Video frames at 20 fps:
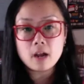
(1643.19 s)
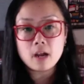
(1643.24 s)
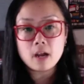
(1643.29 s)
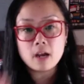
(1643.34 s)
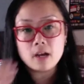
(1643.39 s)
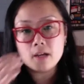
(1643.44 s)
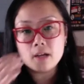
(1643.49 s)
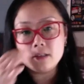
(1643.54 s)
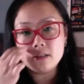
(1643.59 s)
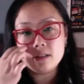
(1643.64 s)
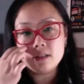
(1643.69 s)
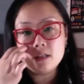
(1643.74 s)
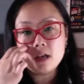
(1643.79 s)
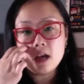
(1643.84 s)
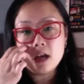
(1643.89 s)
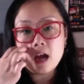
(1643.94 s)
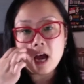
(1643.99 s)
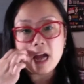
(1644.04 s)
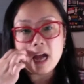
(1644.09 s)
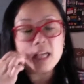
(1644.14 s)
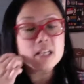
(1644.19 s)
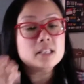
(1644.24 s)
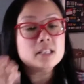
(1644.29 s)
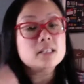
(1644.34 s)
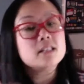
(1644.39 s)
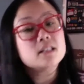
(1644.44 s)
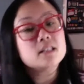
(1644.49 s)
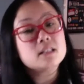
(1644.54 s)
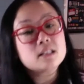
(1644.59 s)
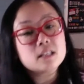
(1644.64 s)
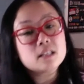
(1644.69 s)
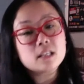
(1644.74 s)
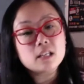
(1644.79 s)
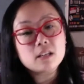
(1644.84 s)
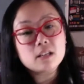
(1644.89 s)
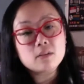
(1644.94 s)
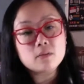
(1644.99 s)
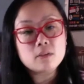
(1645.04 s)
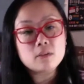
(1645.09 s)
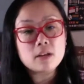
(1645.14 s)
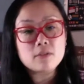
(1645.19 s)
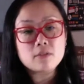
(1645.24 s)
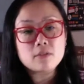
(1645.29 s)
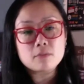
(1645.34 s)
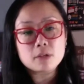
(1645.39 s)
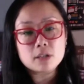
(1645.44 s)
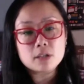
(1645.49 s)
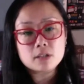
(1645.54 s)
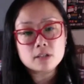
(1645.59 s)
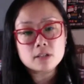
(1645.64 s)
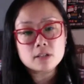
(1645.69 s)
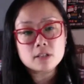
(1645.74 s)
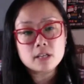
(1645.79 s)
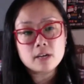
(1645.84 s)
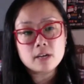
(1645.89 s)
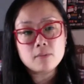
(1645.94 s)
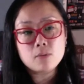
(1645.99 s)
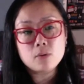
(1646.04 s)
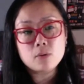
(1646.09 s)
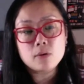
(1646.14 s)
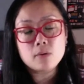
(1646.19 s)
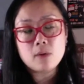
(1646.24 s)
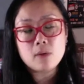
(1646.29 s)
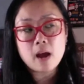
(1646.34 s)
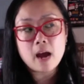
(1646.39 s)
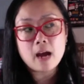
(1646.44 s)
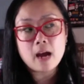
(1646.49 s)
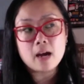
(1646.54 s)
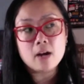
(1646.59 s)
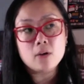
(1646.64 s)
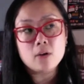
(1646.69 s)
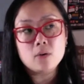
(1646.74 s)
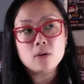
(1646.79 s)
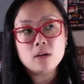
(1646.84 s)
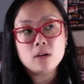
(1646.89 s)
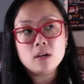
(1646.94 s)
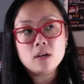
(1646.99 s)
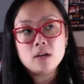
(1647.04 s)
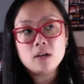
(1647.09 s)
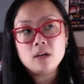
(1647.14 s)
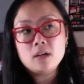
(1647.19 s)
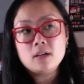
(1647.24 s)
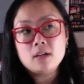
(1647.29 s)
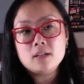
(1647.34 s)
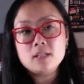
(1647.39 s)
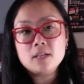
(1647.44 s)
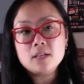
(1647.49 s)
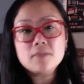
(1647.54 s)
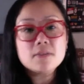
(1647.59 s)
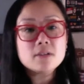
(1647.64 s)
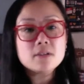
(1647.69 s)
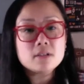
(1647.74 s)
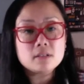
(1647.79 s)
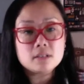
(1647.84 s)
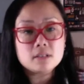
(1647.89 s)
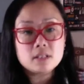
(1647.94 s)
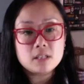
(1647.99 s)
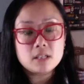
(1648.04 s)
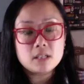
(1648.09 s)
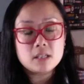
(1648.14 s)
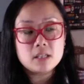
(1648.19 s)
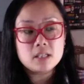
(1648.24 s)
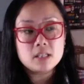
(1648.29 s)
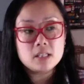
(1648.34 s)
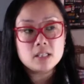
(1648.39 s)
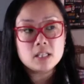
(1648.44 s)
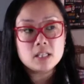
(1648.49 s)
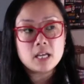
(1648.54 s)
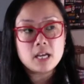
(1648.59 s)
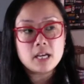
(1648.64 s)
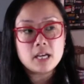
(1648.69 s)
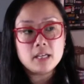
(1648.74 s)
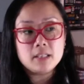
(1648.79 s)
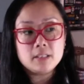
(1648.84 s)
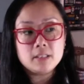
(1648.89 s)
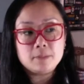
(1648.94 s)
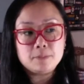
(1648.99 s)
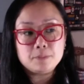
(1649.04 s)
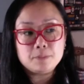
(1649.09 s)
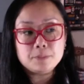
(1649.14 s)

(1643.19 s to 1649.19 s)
And I can see, like, from her standpoint, how difficult it is. And